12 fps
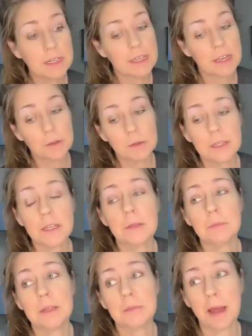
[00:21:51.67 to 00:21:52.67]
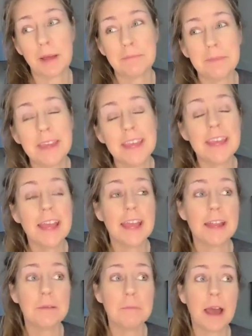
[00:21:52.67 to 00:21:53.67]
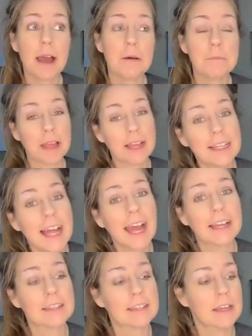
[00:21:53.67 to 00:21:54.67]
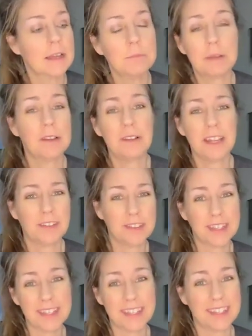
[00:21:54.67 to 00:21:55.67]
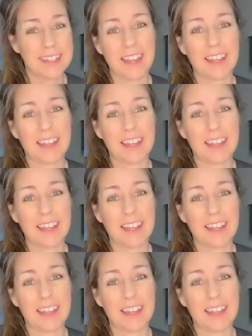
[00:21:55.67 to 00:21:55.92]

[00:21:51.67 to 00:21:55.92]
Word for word: I'm going to tell you a little bit about me and about my class, but I only have 60